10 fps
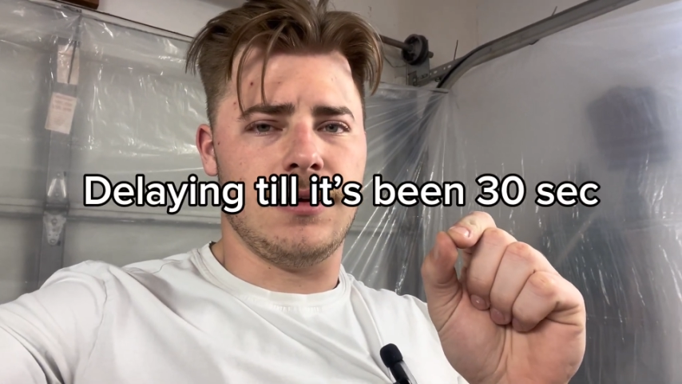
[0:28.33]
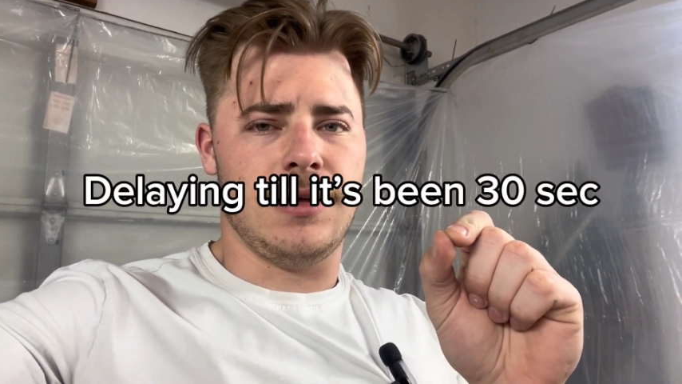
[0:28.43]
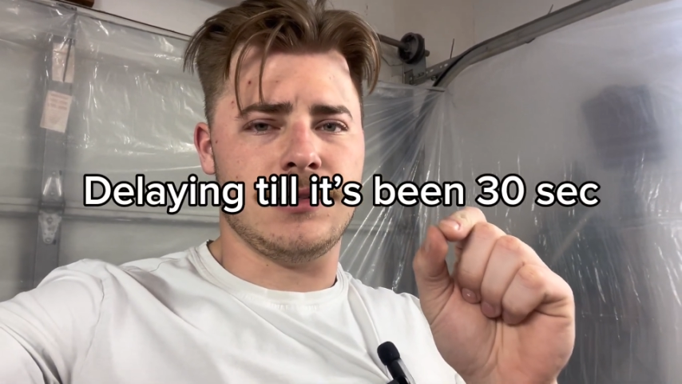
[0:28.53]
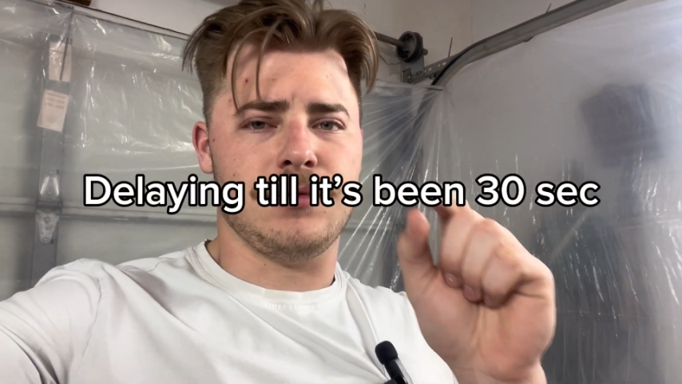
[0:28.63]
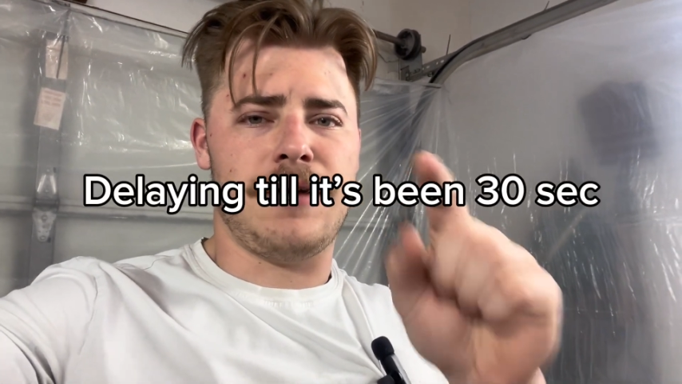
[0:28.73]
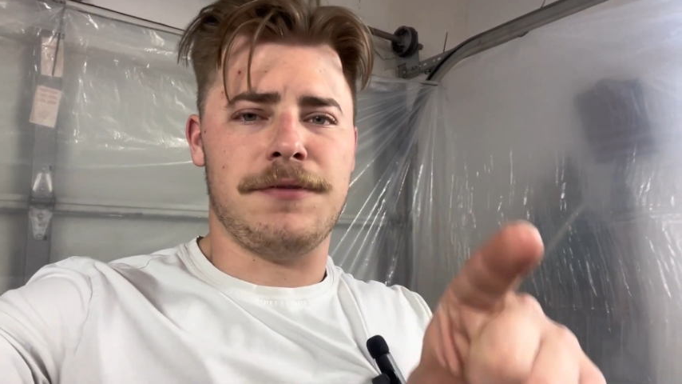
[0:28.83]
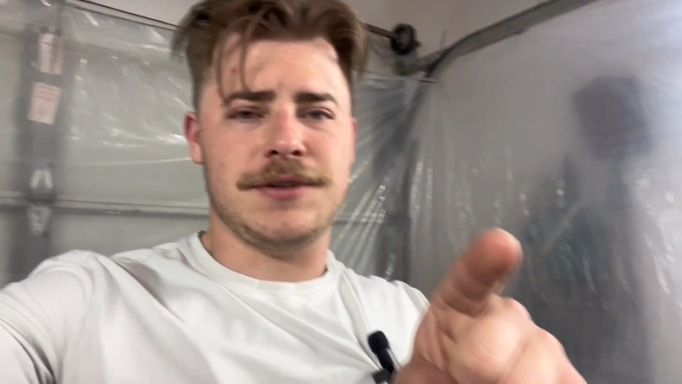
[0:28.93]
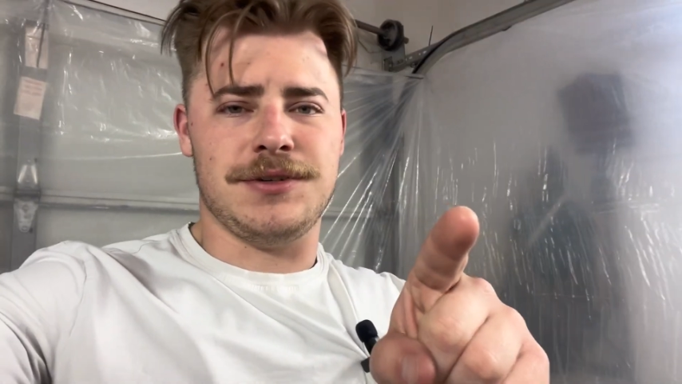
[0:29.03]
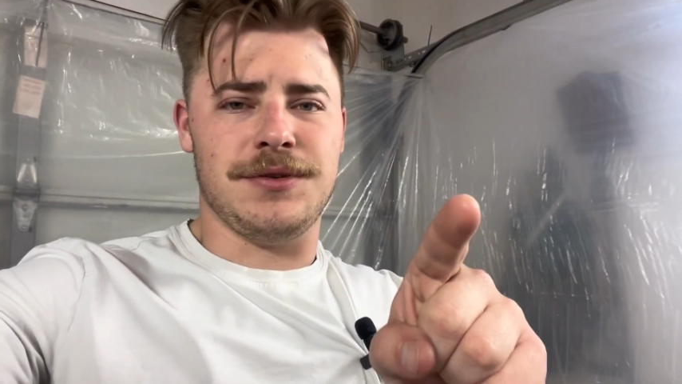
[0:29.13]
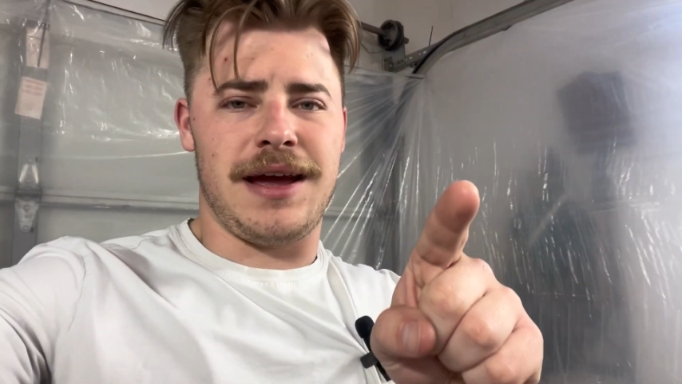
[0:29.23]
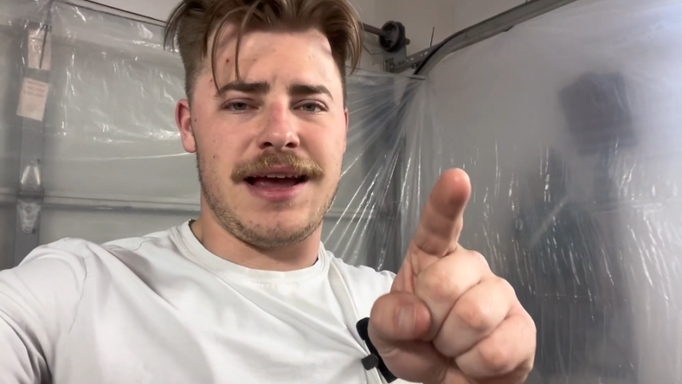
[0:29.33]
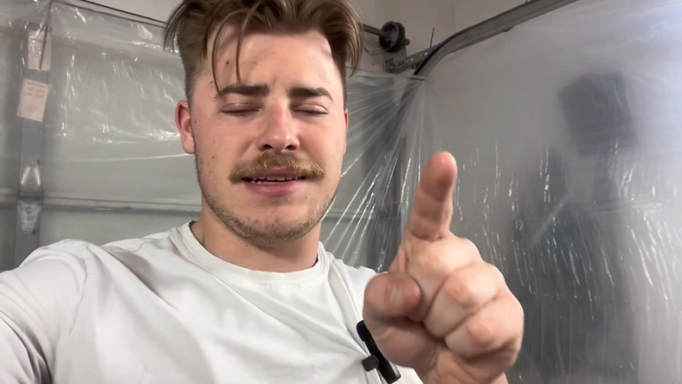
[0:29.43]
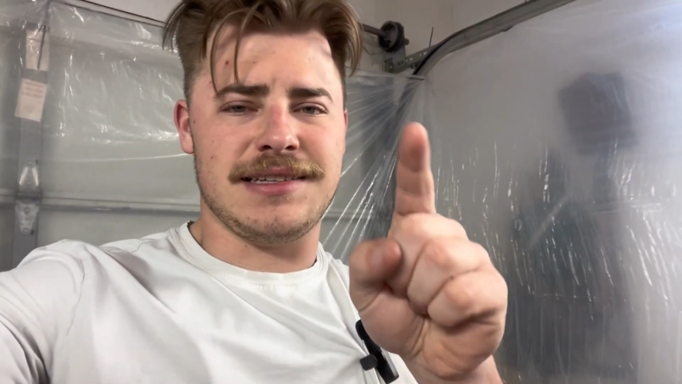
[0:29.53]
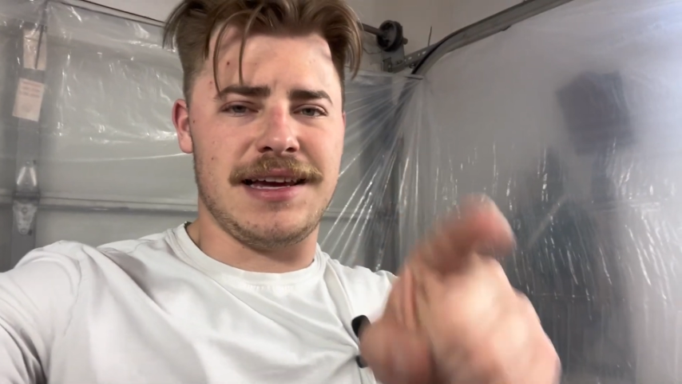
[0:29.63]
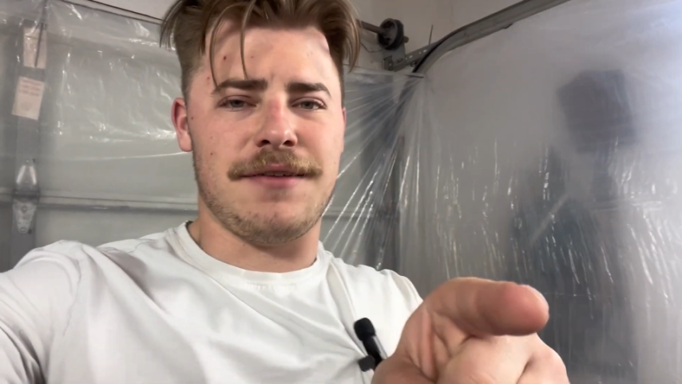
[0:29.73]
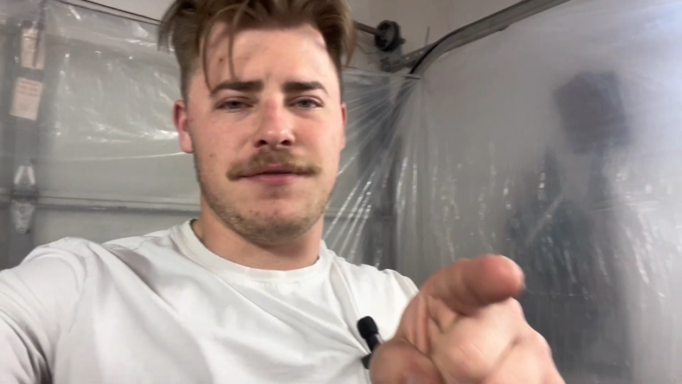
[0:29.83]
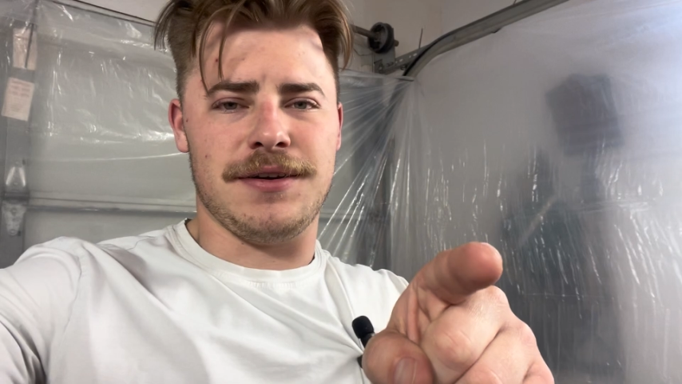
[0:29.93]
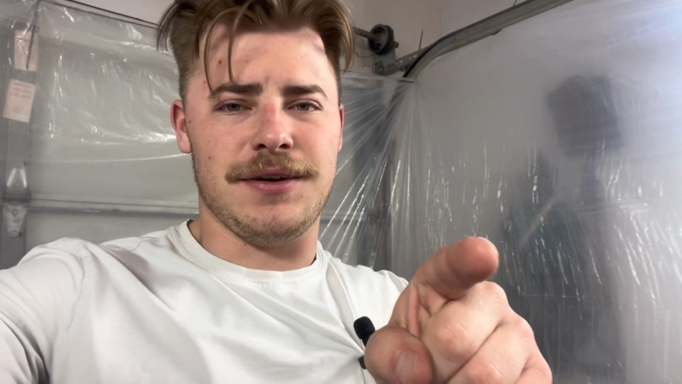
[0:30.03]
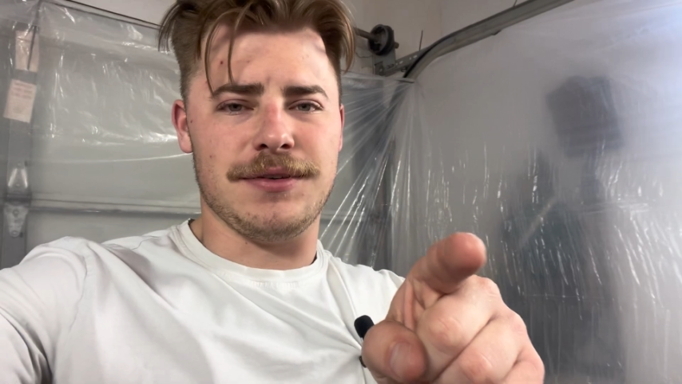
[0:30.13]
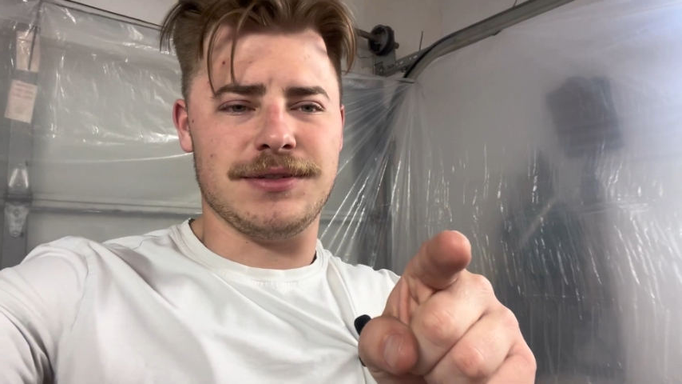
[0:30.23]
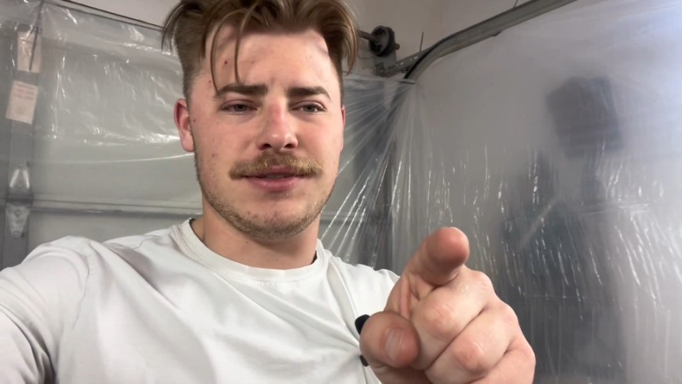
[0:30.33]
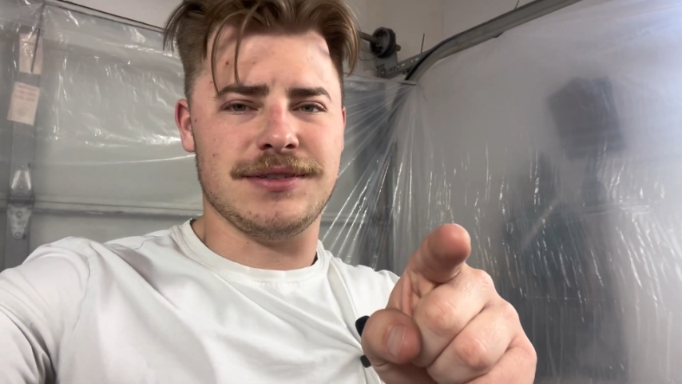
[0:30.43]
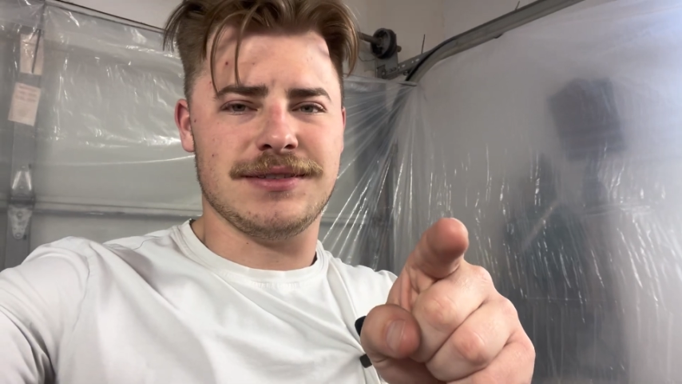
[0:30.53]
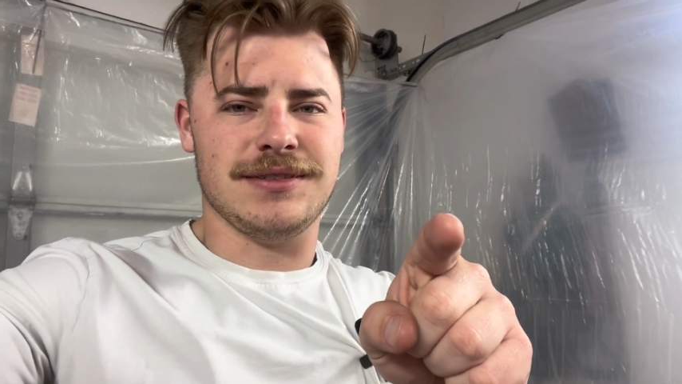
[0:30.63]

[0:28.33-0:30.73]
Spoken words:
It's a reference to ASDF videos